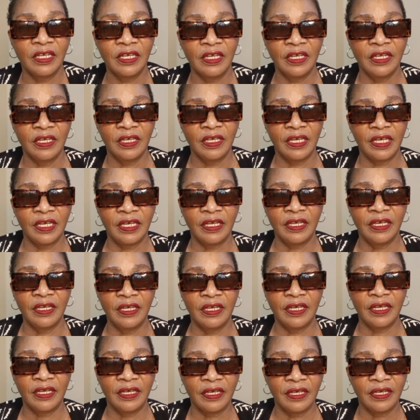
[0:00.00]

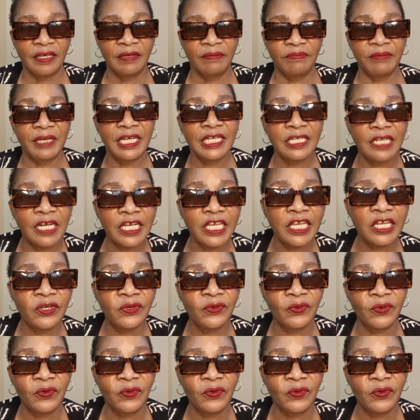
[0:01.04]
Better Gintu.